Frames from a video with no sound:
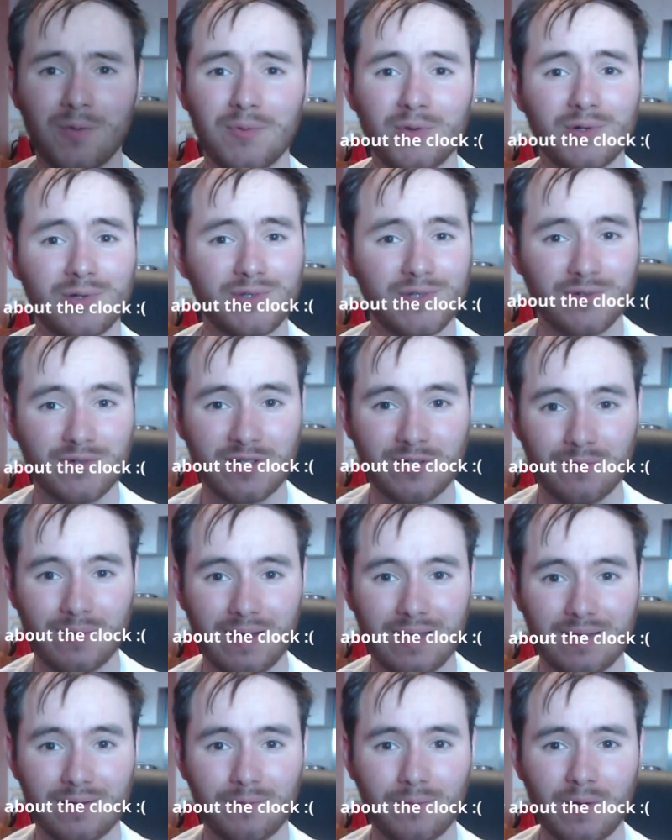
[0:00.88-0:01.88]
I hope you're all doing
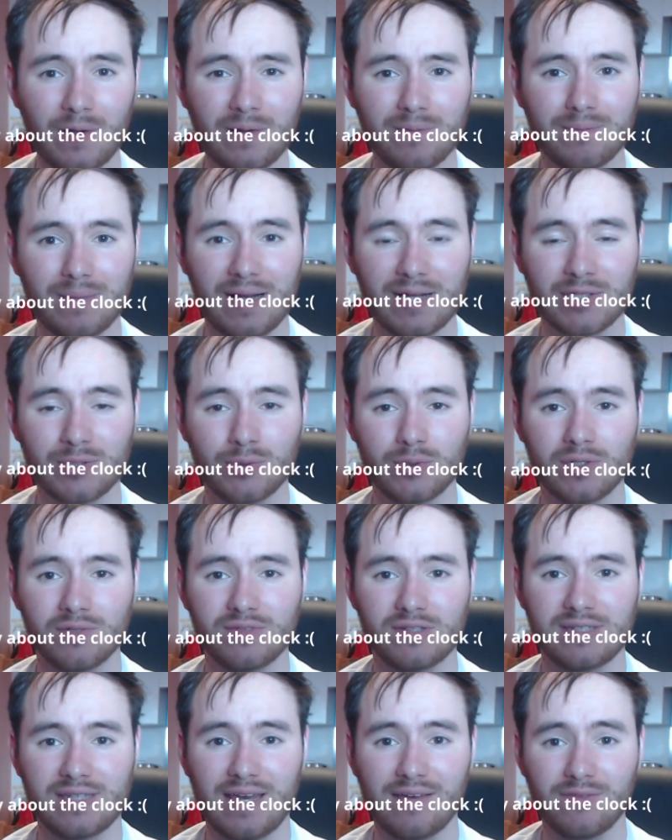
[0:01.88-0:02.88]
well and welcome back to
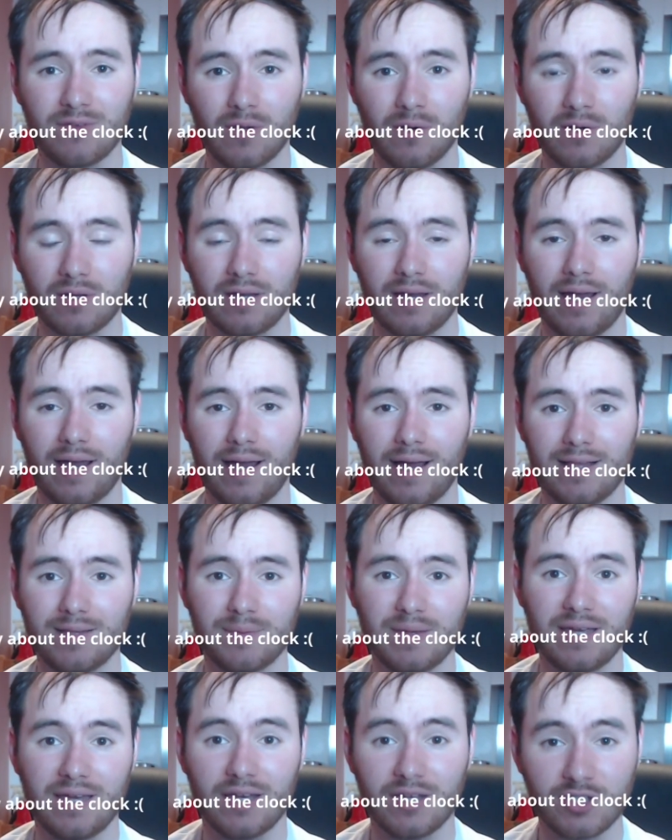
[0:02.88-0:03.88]
another devlog,
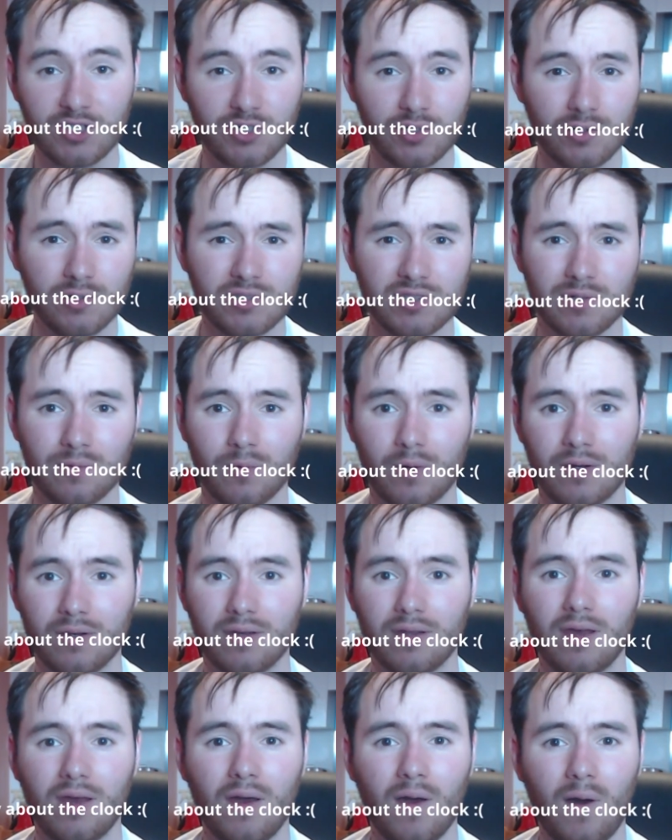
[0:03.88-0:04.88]
albeit a shorter
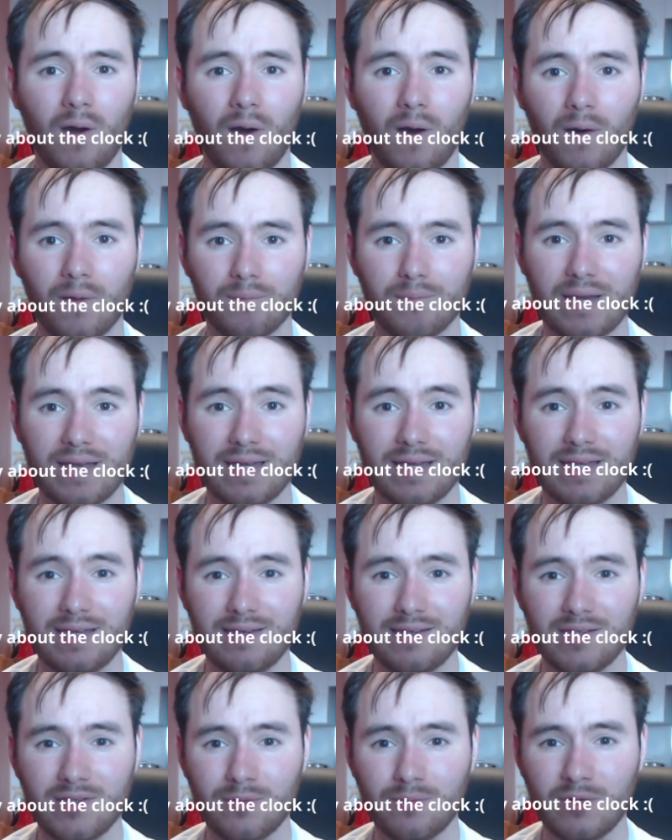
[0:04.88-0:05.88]
one, on my
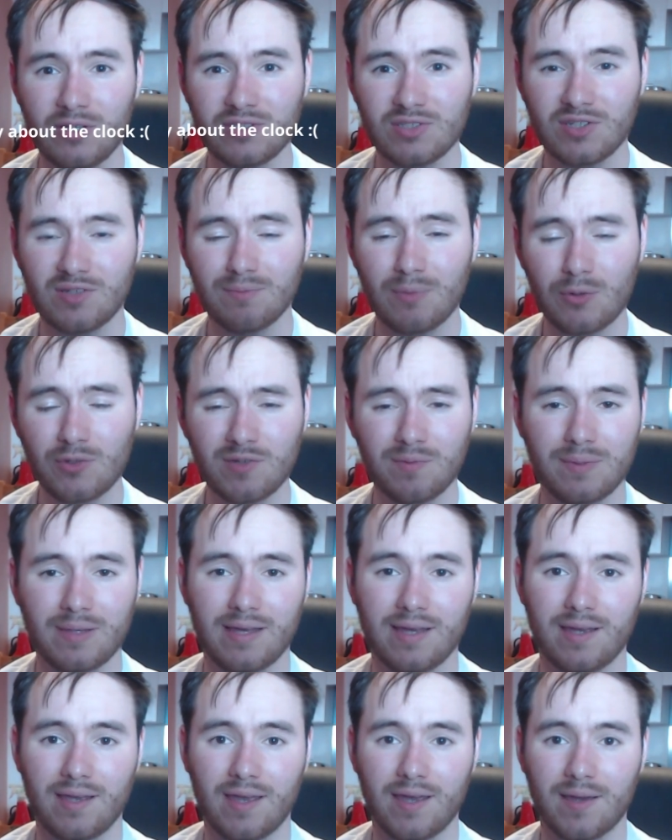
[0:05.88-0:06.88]
Indie Wizard
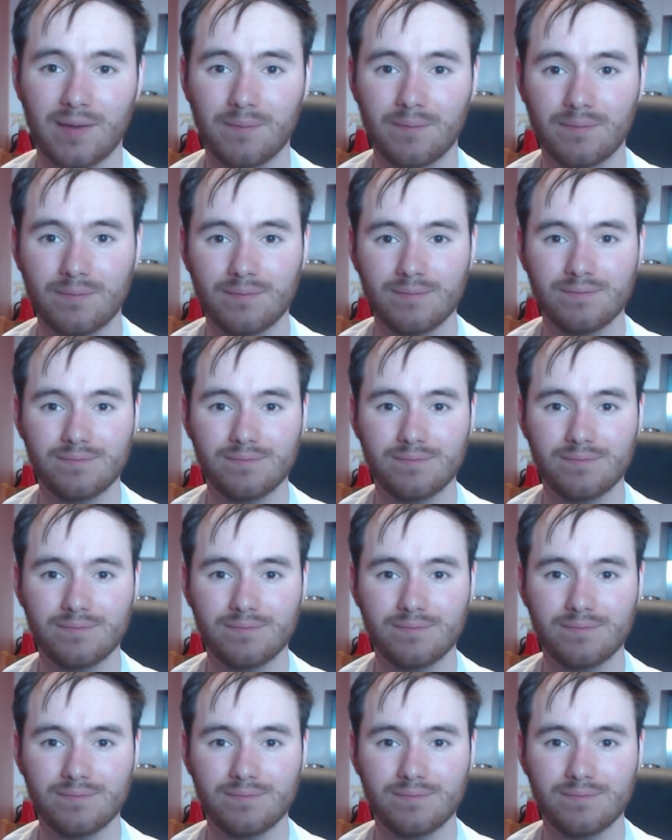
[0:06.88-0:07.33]
multiplayer game.